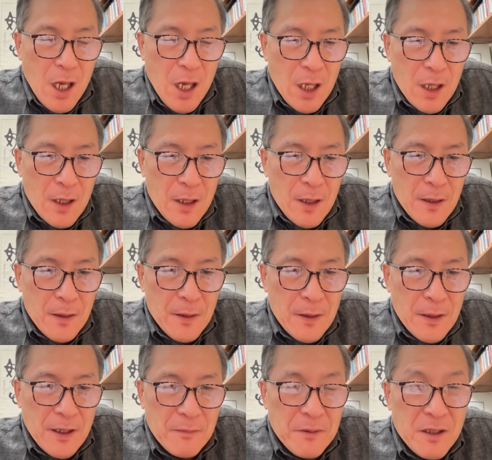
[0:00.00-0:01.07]

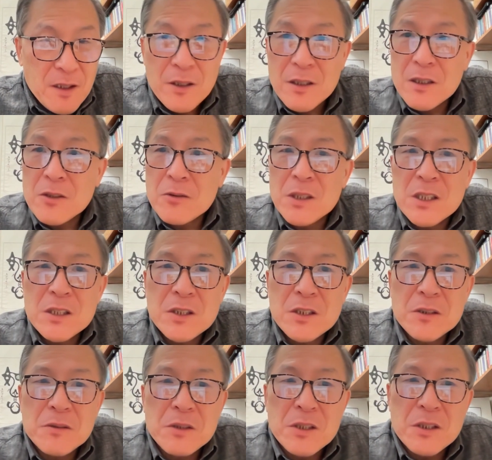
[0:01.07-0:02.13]
I've been here
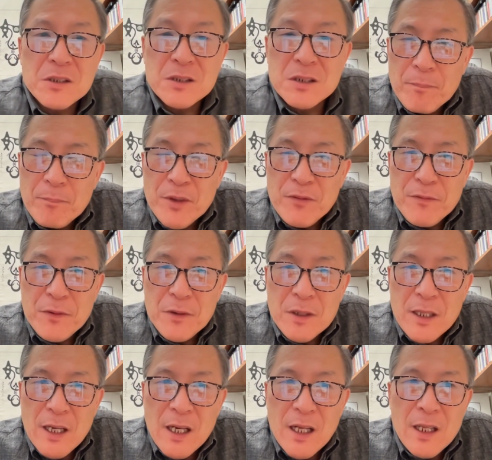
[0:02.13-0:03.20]
22 years. Before
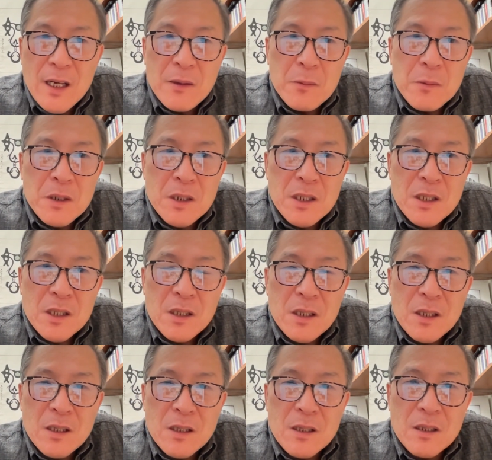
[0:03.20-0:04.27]
that, I worked in
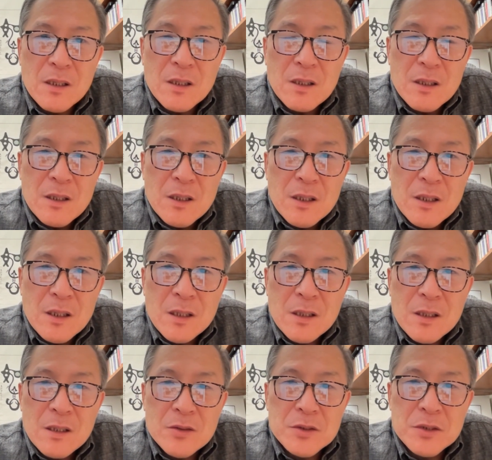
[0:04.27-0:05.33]
the
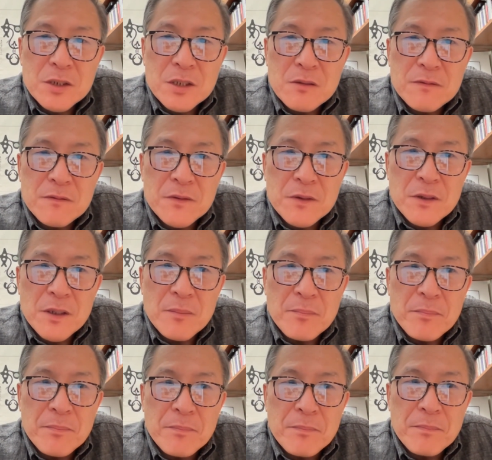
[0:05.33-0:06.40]
industry for
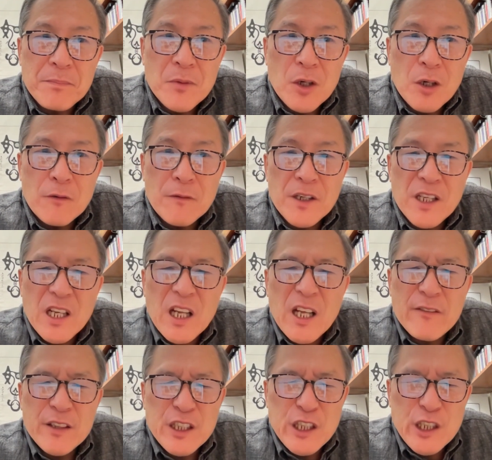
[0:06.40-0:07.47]
over
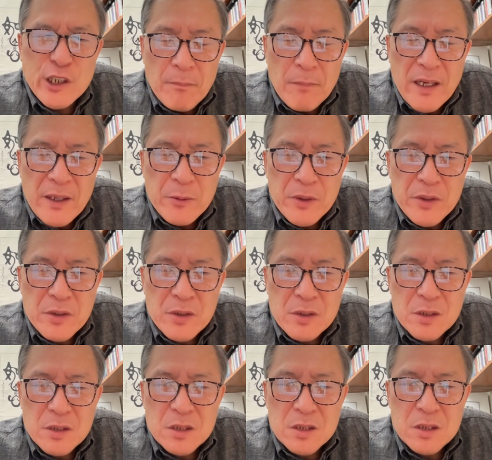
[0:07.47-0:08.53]
11 years. My
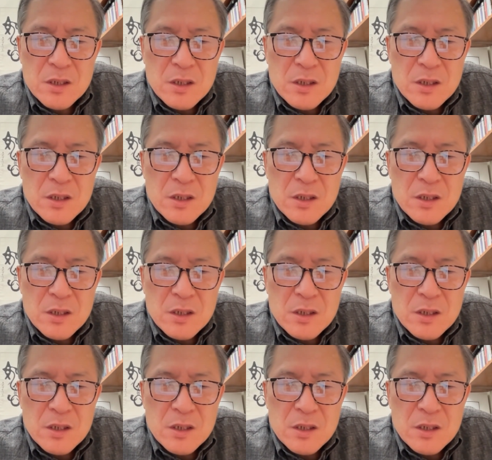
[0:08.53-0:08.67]
research